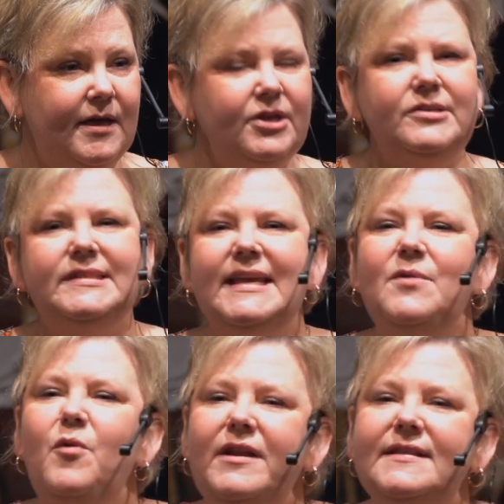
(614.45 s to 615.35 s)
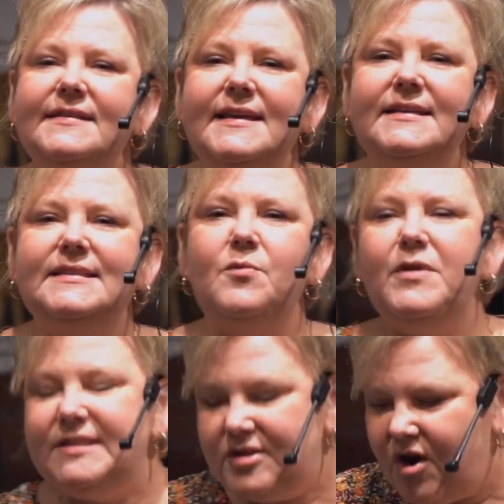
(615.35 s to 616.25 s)
You see, one of the things that
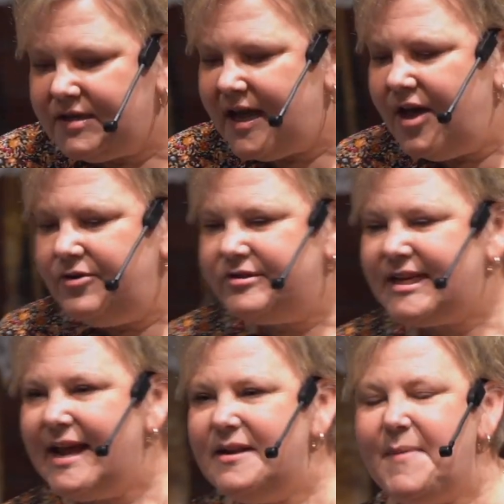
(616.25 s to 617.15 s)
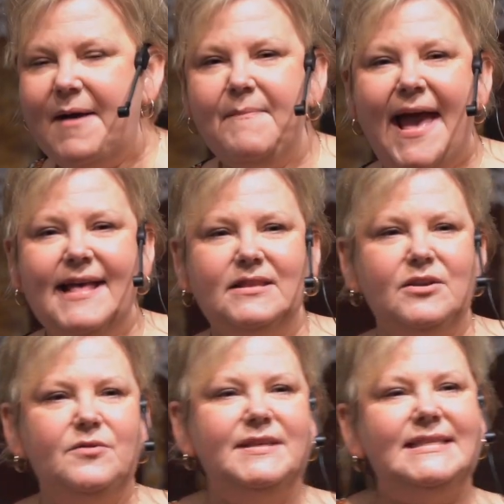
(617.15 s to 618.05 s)
we start to understand about
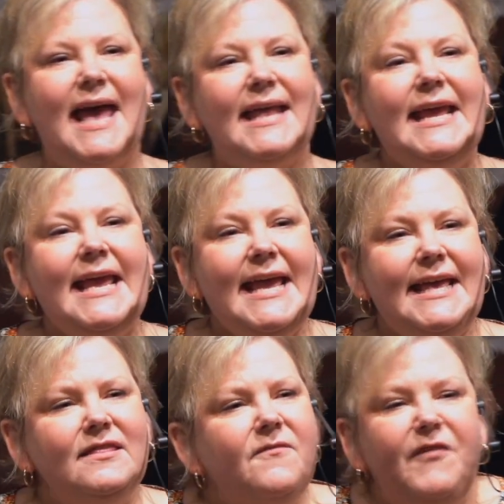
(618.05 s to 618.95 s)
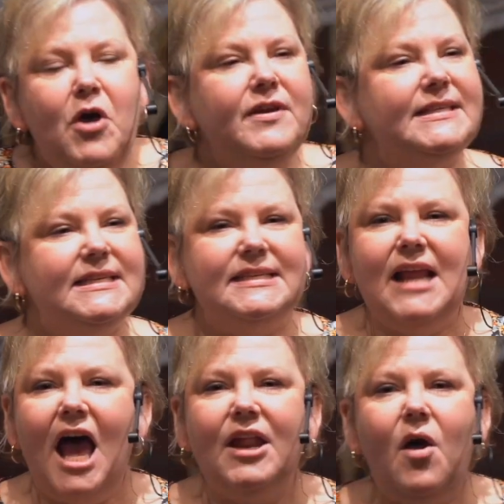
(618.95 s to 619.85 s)
Matthew is that the focus is
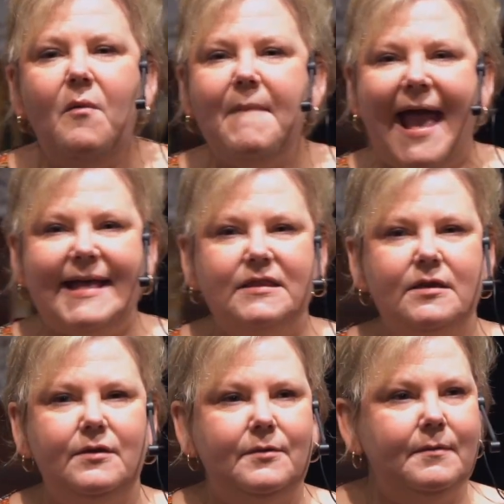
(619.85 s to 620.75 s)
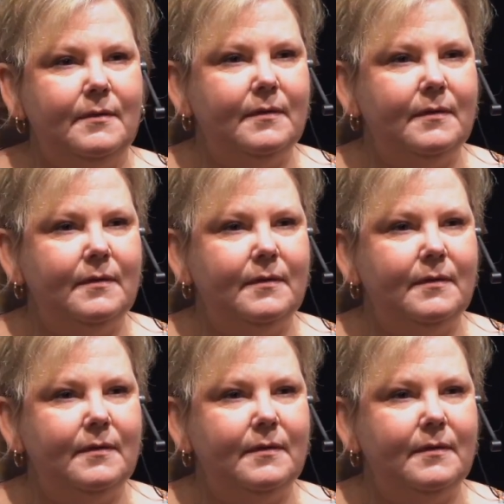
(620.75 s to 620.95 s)
not on Matthew,